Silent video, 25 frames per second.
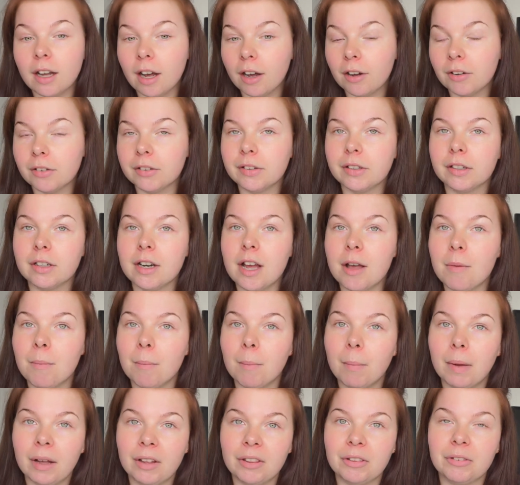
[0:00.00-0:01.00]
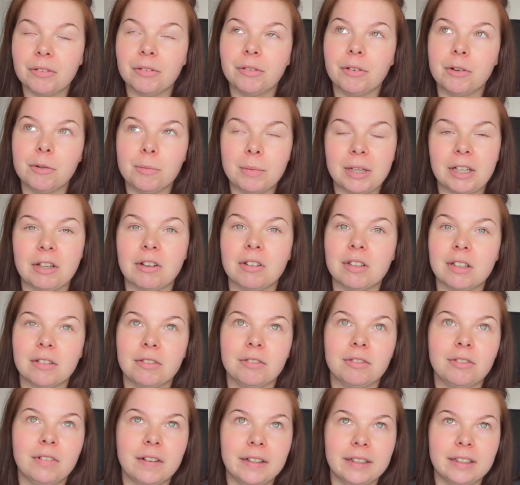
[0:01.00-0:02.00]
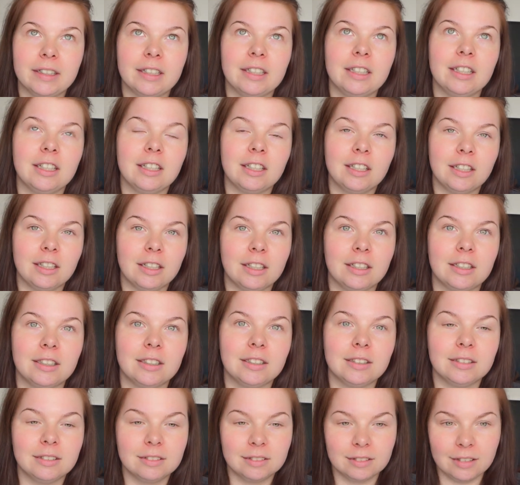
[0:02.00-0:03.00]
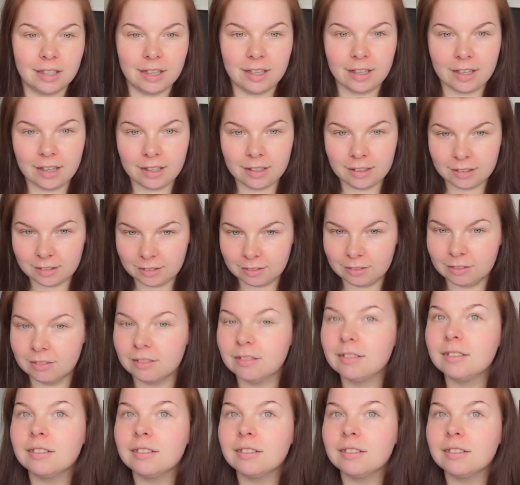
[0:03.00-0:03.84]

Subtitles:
After a month, oh my god, I'm finally here again.